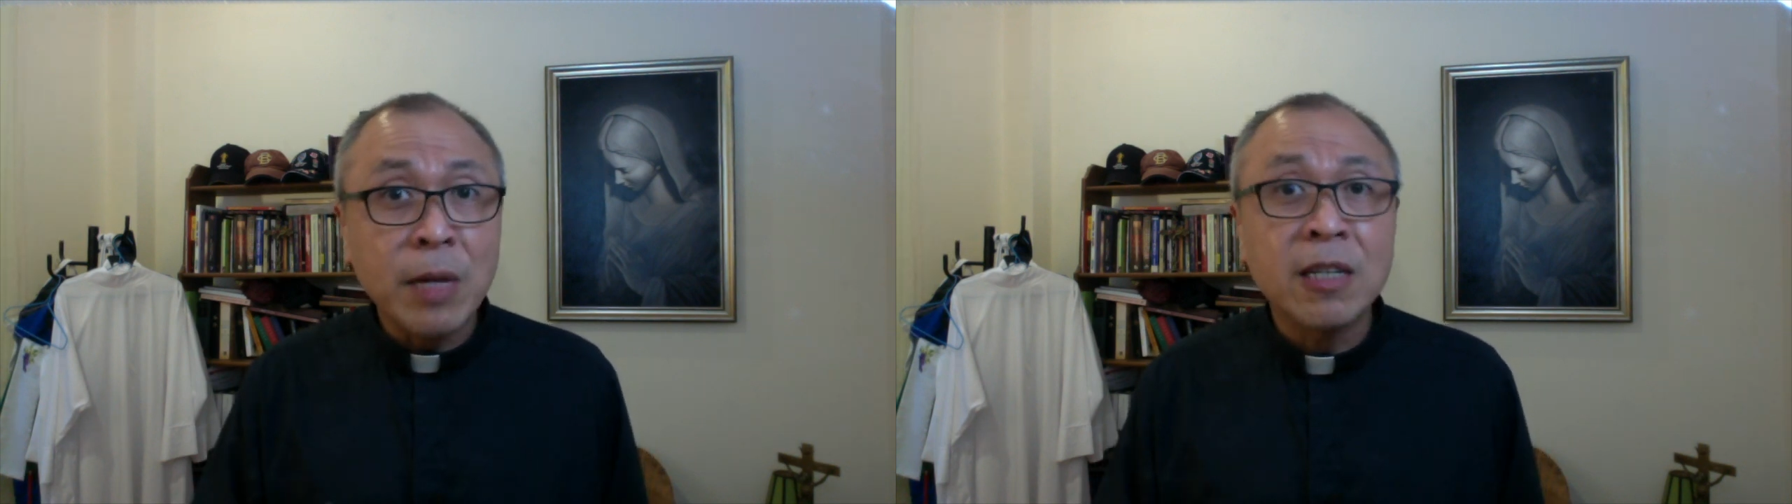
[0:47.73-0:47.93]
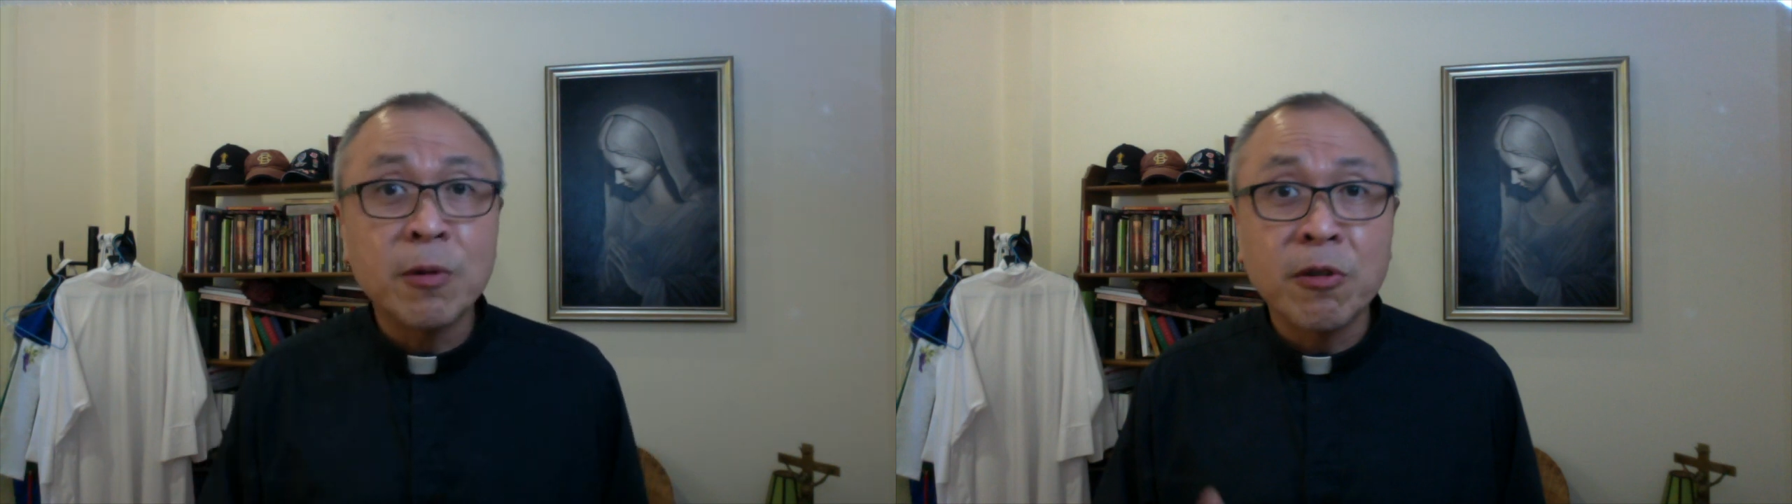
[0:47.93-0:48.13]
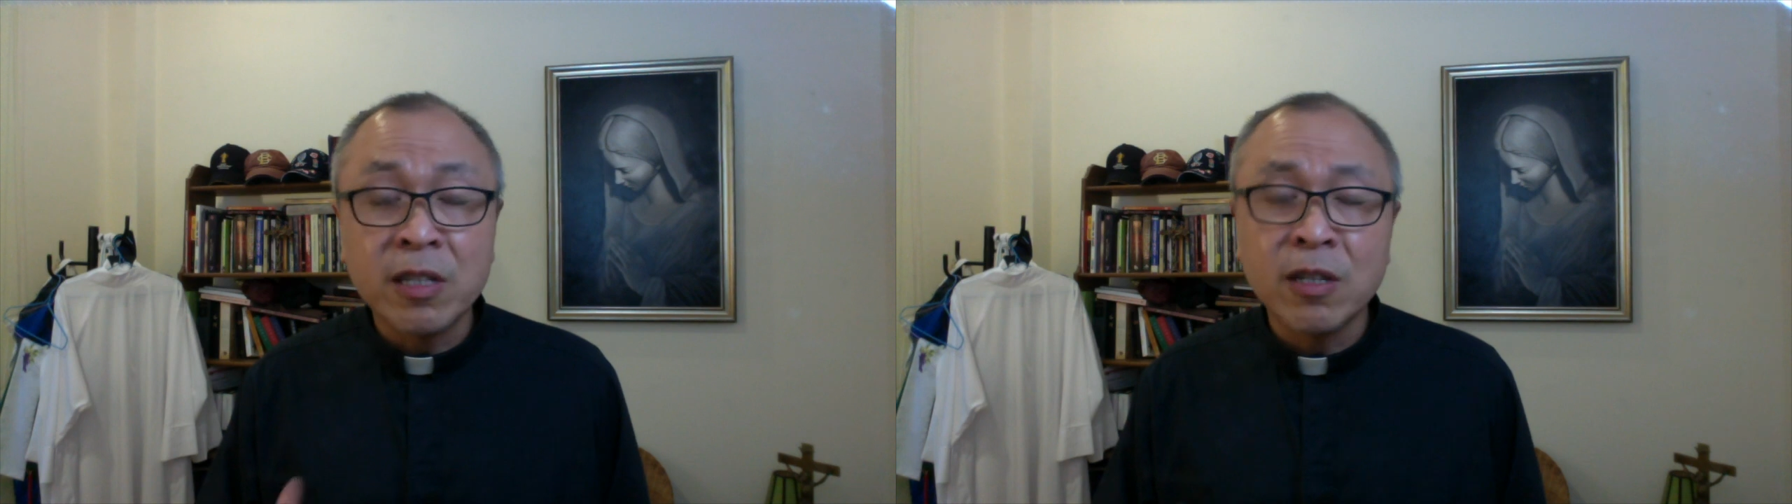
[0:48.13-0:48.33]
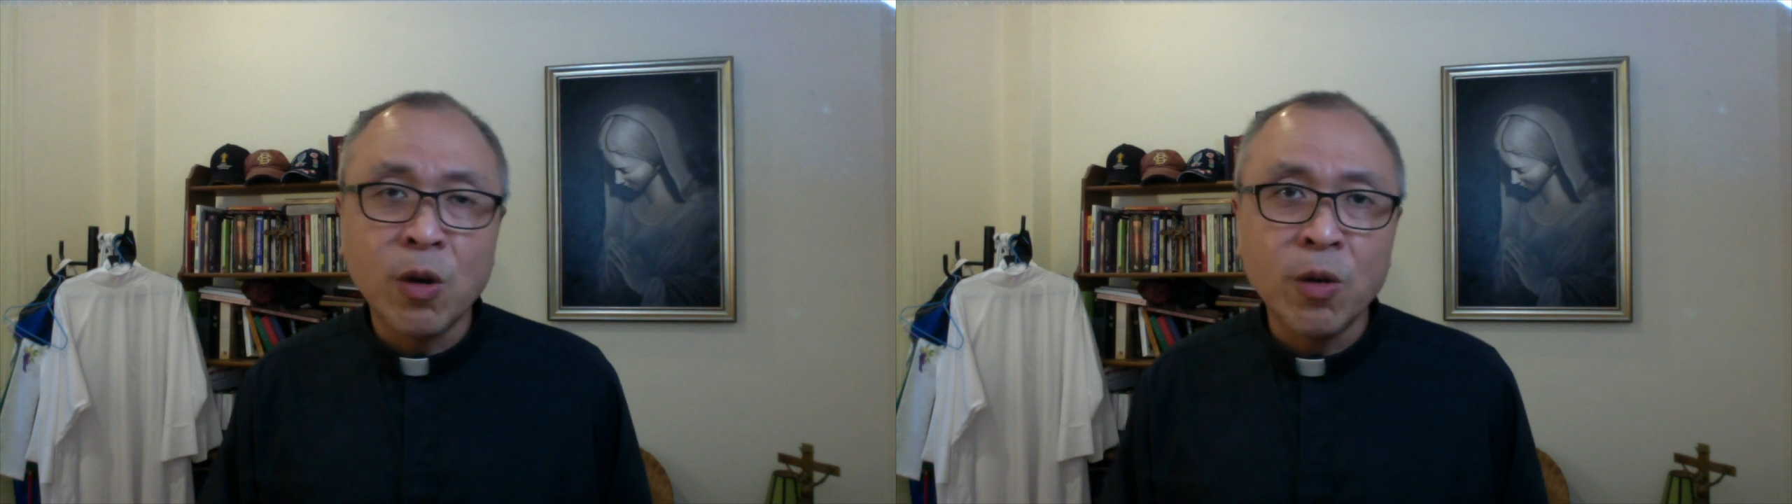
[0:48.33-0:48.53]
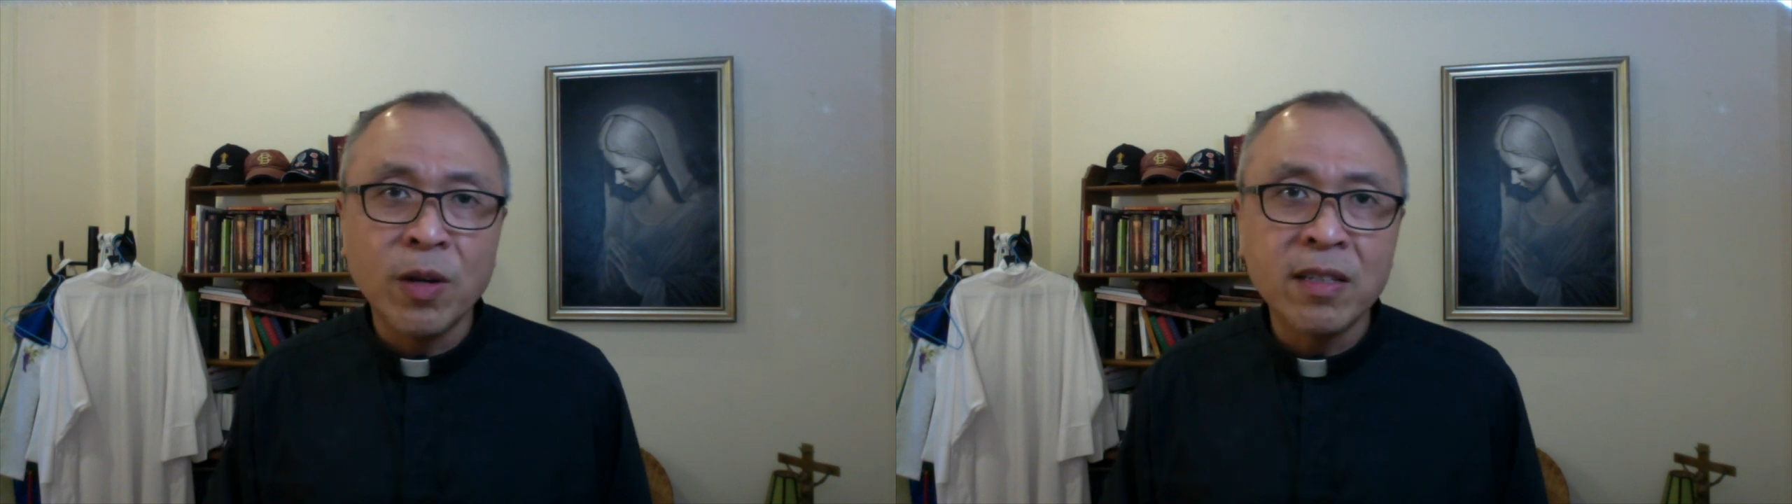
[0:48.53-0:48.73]
Peter
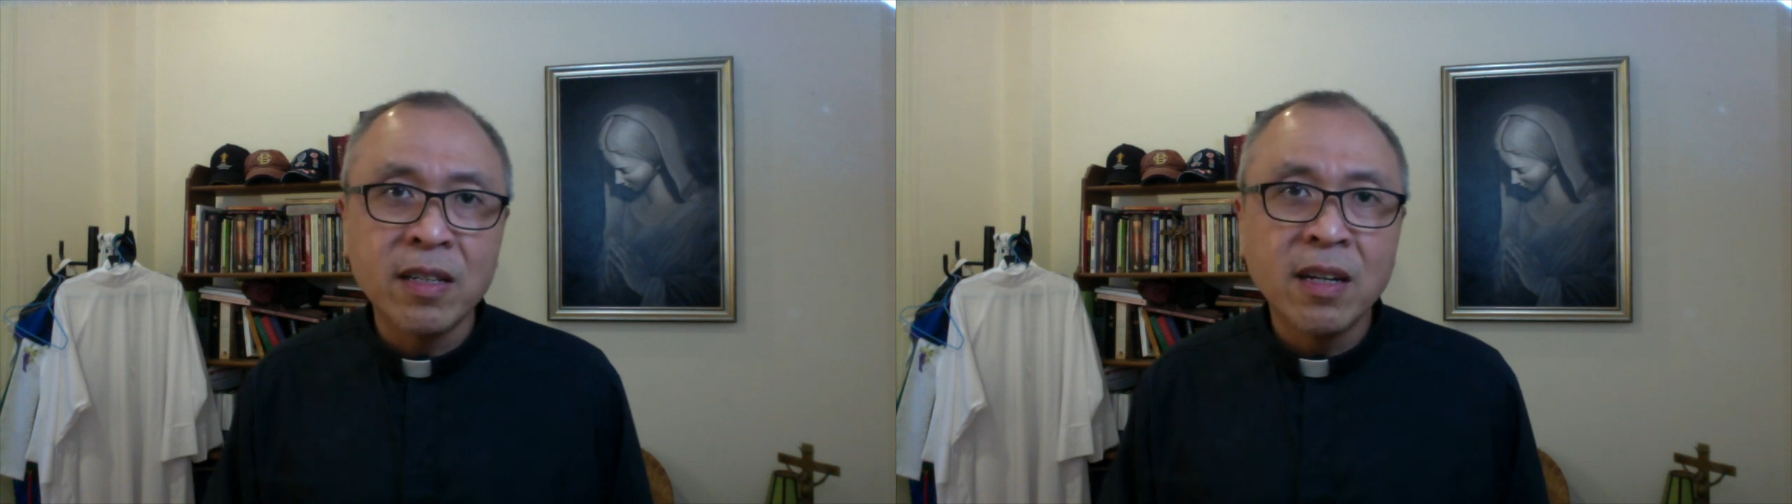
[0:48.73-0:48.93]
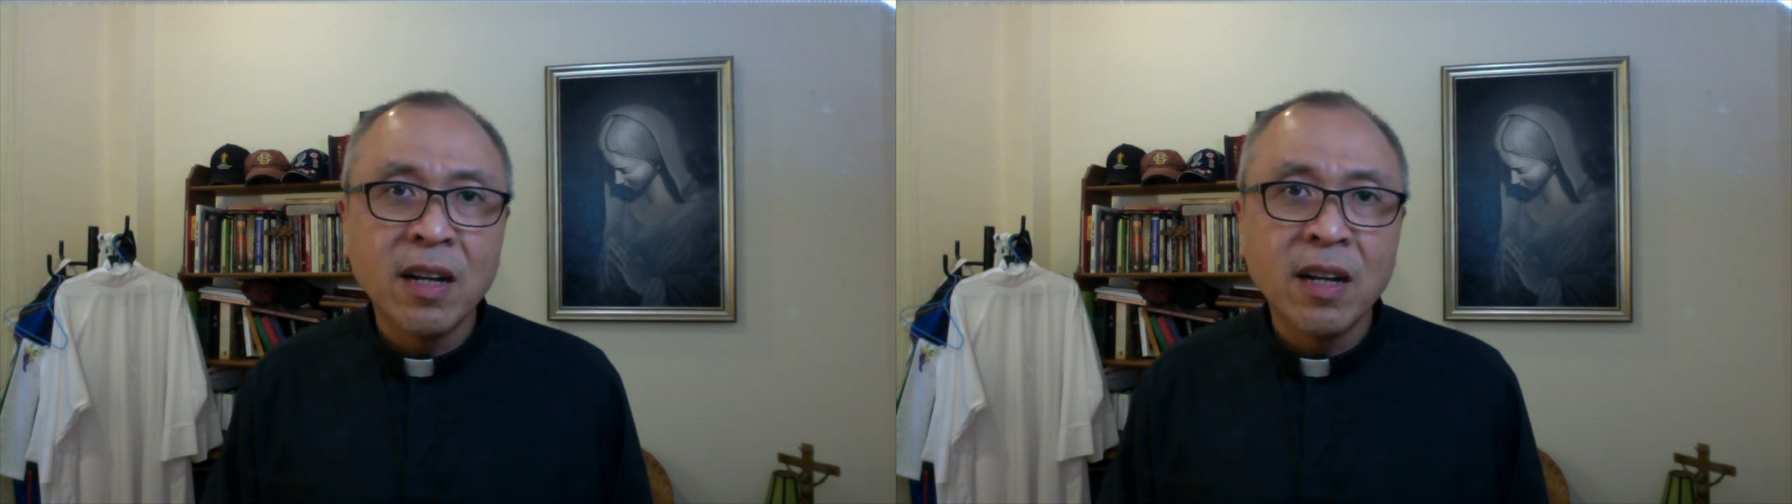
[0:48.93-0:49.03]
Chrysologus